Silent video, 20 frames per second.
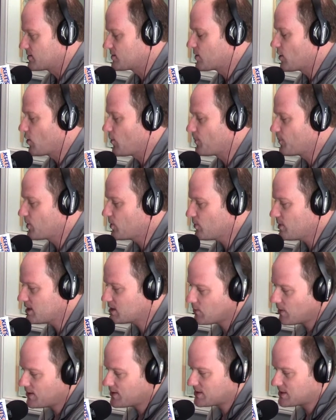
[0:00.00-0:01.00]
So the
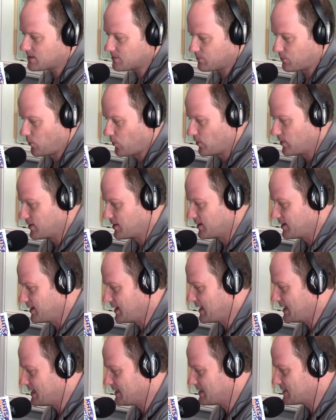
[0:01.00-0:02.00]
reason why this is important
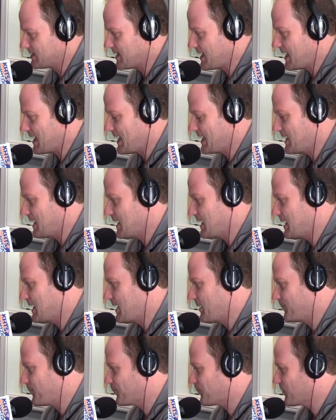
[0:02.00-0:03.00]
is that
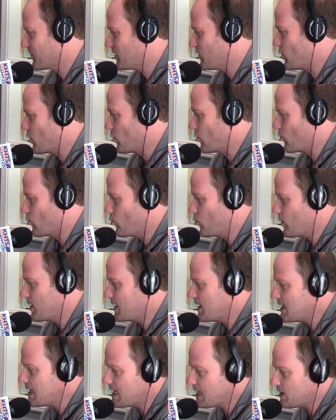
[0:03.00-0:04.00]
um, you know
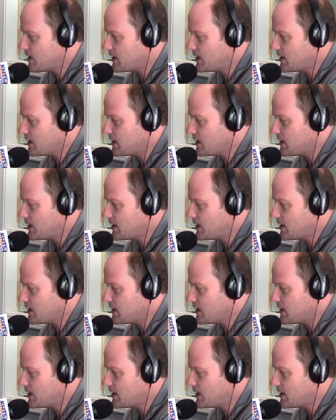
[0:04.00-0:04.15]
when he